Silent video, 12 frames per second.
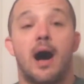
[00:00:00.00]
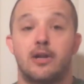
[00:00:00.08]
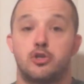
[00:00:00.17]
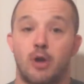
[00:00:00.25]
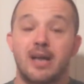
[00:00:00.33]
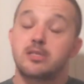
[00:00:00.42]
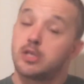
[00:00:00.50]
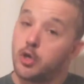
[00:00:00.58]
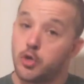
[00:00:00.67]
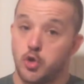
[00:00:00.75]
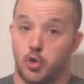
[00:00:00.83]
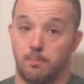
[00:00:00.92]
address
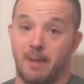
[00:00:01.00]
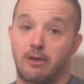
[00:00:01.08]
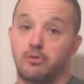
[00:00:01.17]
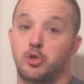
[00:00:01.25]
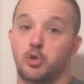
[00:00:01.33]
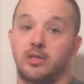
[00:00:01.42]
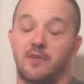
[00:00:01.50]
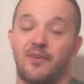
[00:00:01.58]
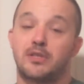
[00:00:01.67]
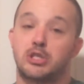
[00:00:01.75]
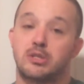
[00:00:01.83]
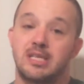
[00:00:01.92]
your micronutrient
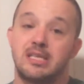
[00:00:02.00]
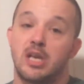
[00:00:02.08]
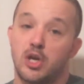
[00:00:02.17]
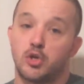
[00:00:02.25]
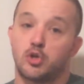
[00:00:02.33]
deficiencies,